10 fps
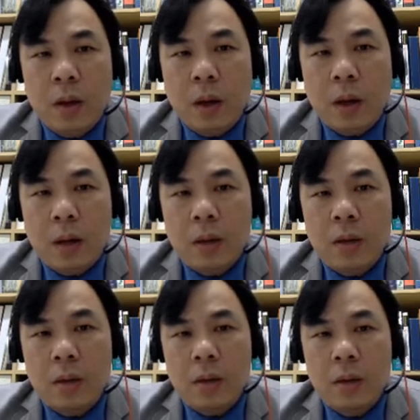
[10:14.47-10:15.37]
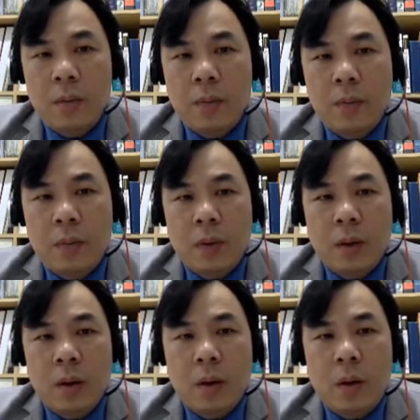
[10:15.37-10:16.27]
x
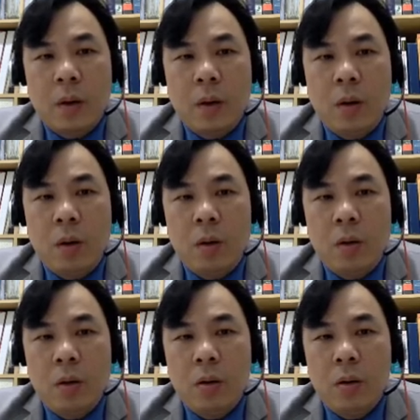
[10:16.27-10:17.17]
or